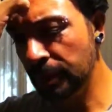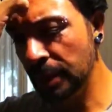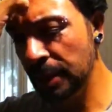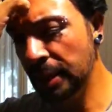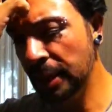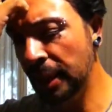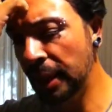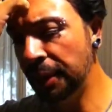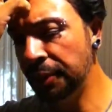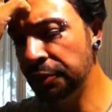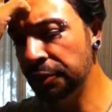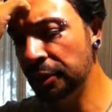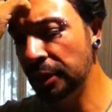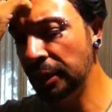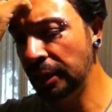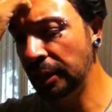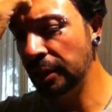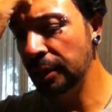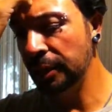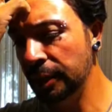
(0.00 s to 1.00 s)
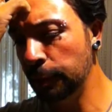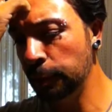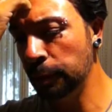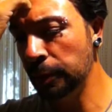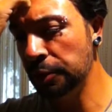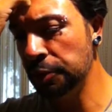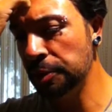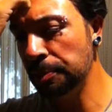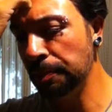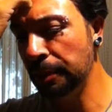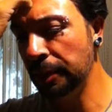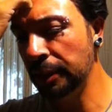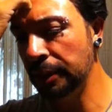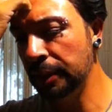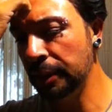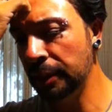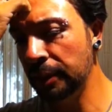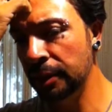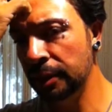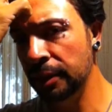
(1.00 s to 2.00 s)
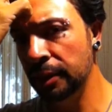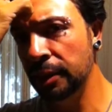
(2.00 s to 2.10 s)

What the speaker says: that esky, it would actually make it